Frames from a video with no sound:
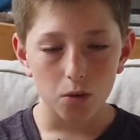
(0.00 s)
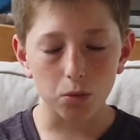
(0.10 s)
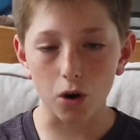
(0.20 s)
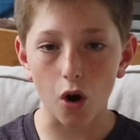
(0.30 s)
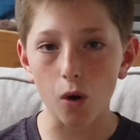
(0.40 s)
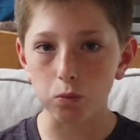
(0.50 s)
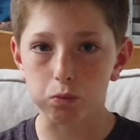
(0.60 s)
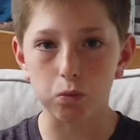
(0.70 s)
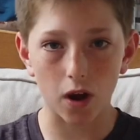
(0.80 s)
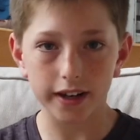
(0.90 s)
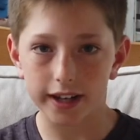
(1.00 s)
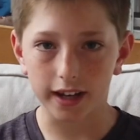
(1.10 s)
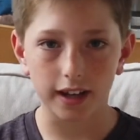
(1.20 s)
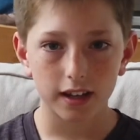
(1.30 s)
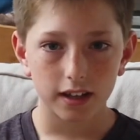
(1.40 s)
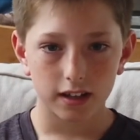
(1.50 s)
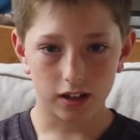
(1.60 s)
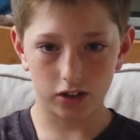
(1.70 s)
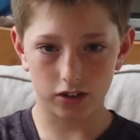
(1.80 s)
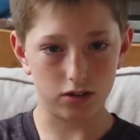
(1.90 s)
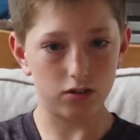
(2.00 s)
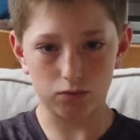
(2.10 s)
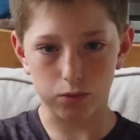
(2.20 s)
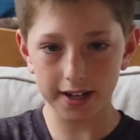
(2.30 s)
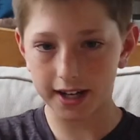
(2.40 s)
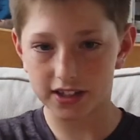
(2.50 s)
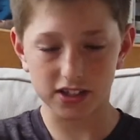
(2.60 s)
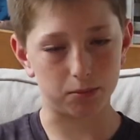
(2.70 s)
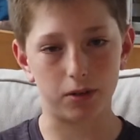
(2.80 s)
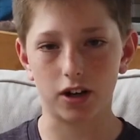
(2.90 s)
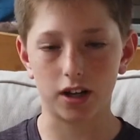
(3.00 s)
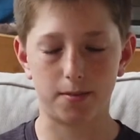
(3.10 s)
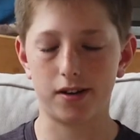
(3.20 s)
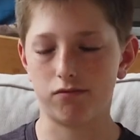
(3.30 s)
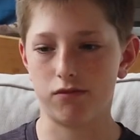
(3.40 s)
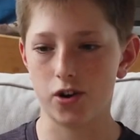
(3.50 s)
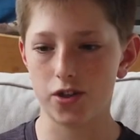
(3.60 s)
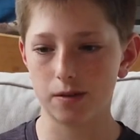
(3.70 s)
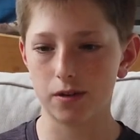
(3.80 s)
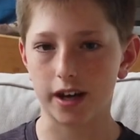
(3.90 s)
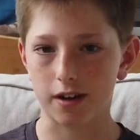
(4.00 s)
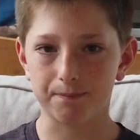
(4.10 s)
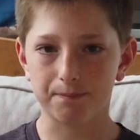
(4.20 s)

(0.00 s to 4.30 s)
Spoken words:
were all running somewhere. And I'm like, where are they running?